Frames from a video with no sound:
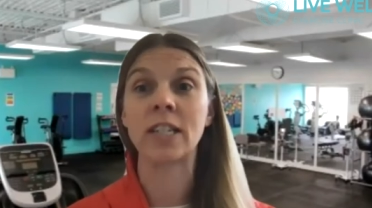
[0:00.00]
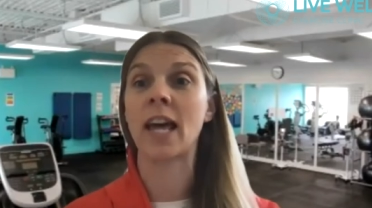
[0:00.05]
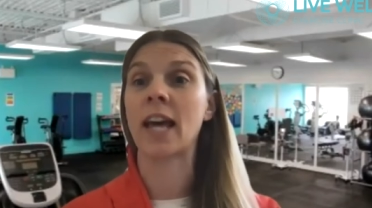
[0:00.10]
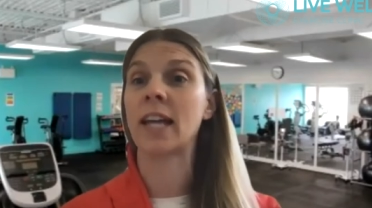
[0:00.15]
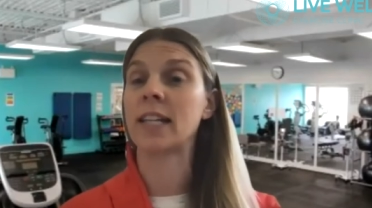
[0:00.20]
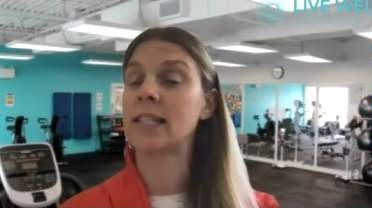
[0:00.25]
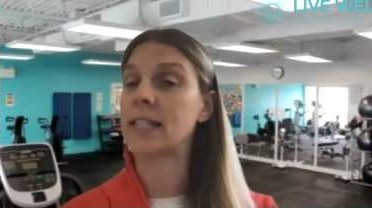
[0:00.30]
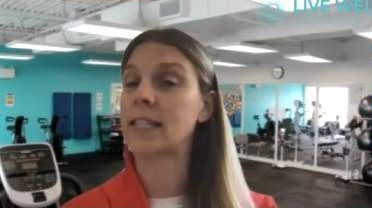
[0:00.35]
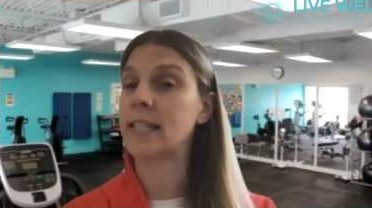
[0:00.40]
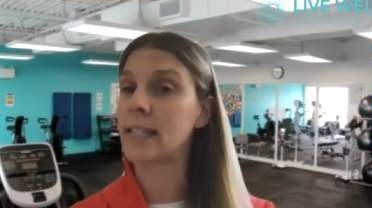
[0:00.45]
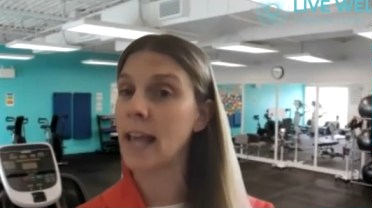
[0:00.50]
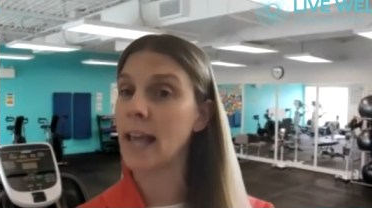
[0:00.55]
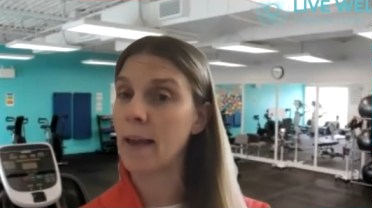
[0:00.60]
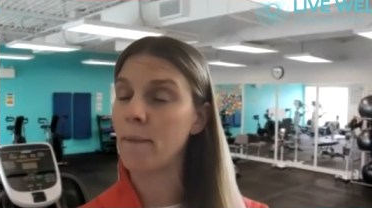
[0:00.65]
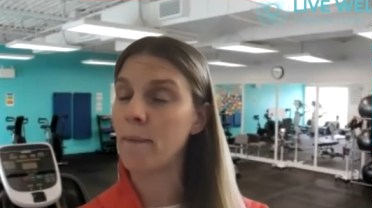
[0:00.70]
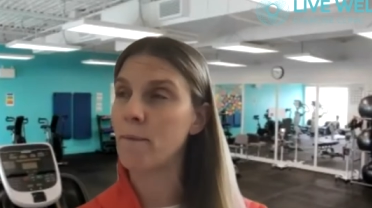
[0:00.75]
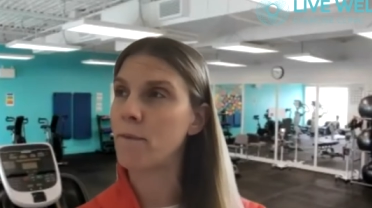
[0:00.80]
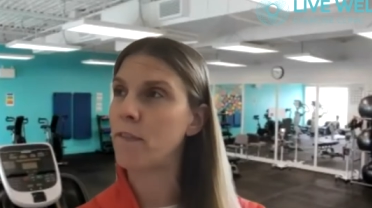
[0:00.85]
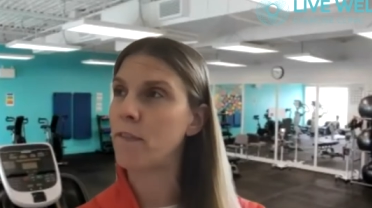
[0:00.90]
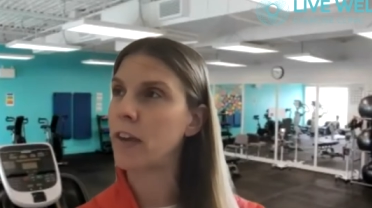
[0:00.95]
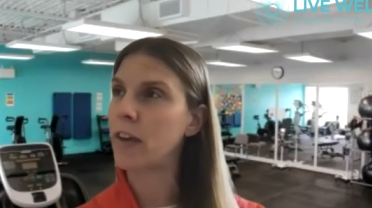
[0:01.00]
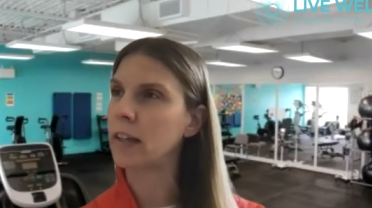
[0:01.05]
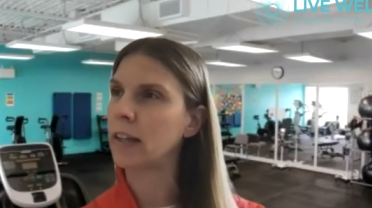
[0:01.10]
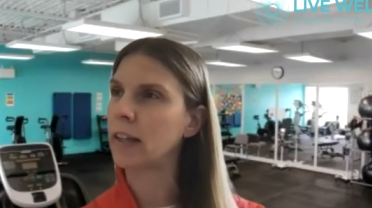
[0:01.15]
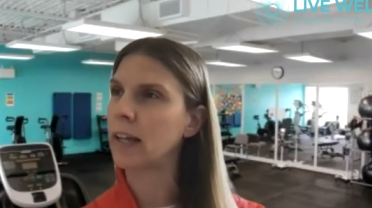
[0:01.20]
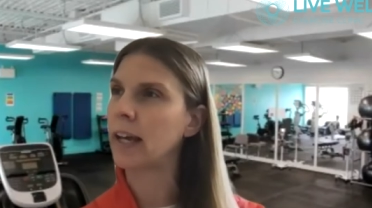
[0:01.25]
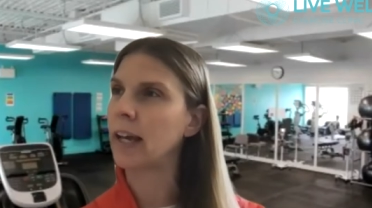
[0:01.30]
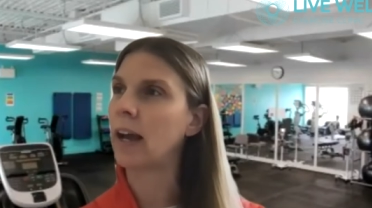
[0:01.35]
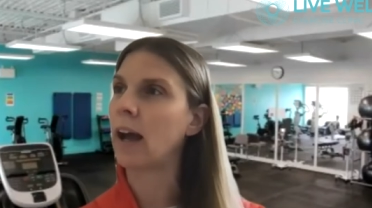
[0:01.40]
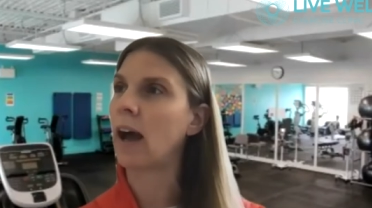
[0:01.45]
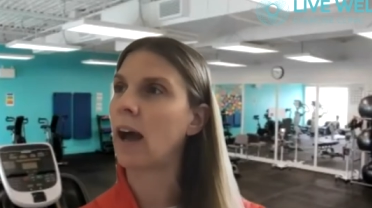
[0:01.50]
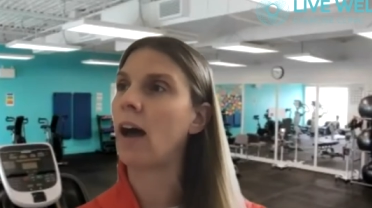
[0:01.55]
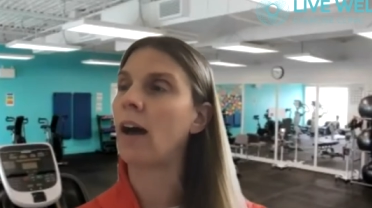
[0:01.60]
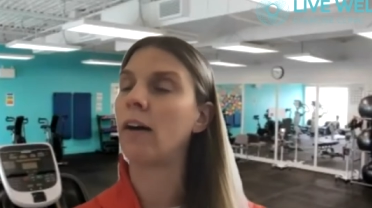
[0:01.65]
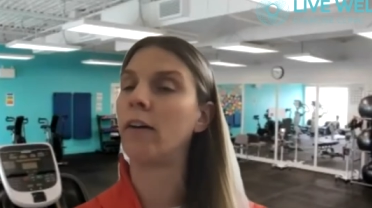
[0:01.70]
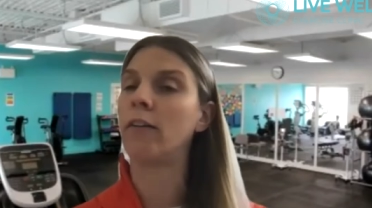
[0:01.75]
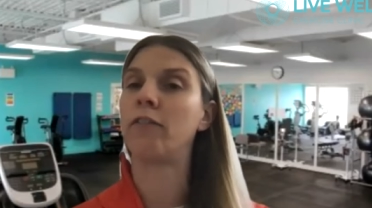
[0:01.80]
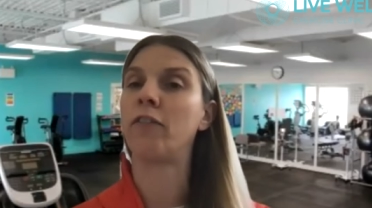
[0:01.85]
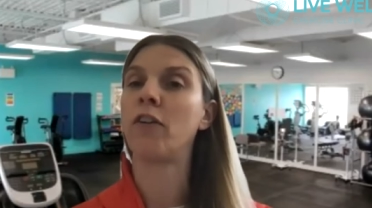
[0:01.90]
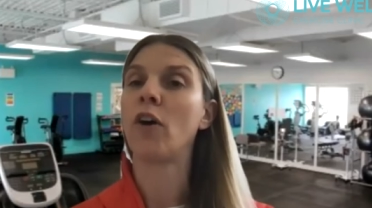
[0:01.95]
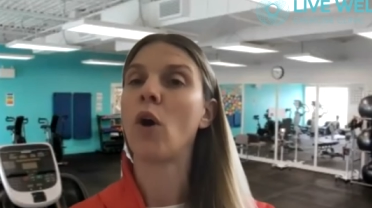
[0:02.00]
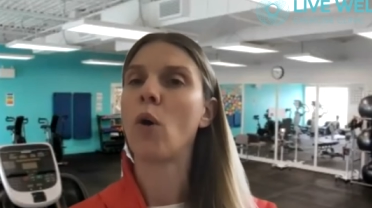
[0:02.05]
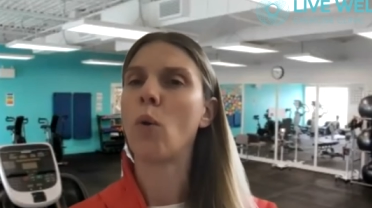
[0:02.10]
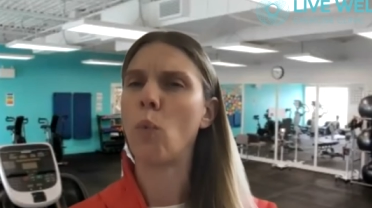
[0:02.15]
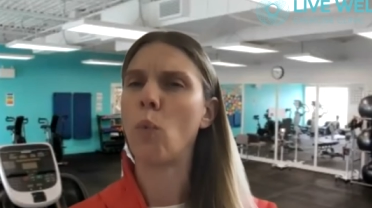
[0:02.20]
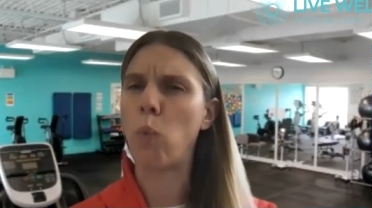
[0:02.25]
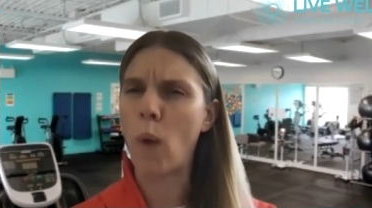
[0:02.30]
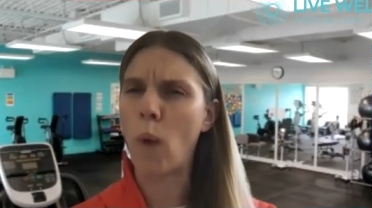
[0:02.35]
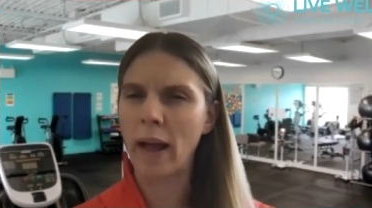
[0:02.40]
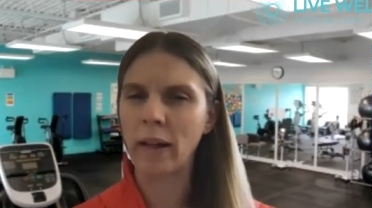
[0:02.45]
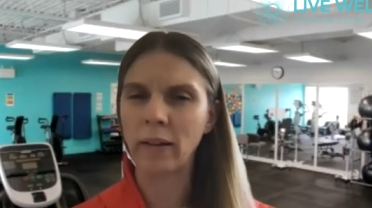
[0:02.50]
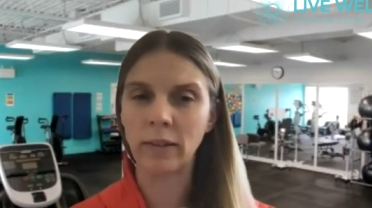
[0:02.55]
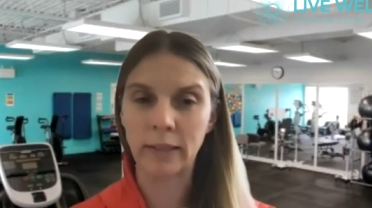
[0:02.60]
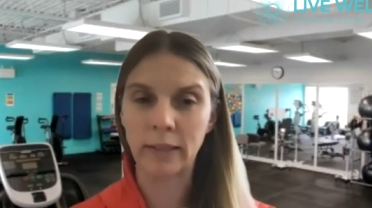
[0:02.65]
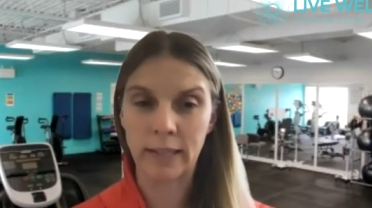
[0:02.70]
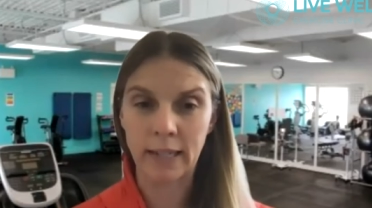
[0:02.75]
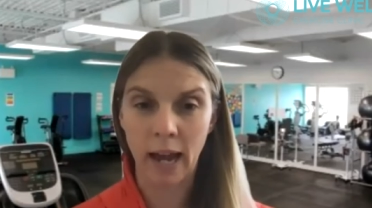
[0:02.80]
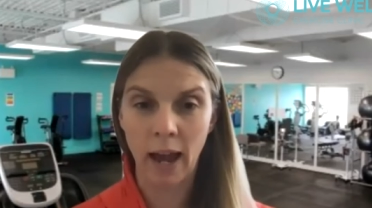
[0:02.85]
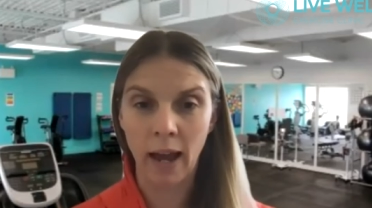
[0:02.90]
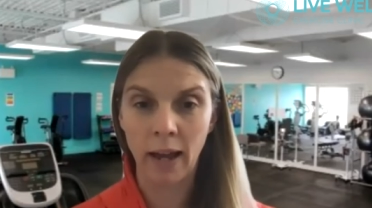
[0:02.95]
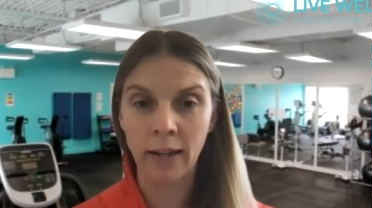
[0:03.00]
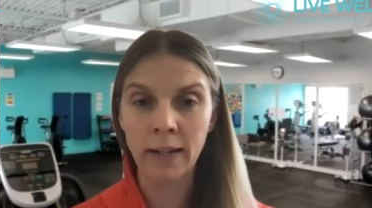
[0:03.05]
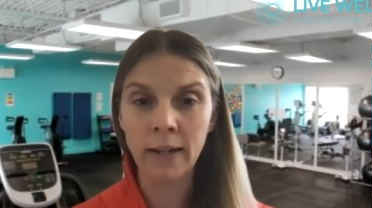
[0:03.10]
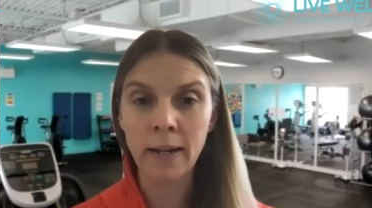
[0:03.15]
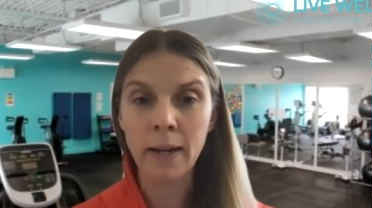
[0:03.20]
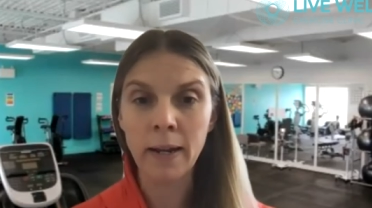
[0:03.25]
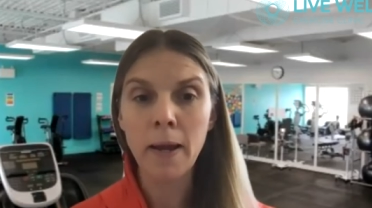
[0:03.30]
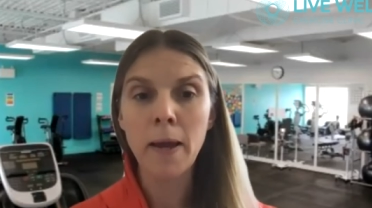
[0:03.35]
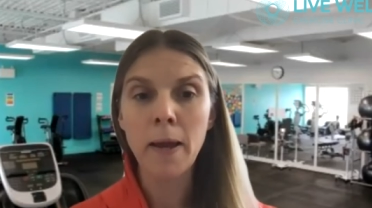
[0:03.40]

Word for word: that same feeling of well done,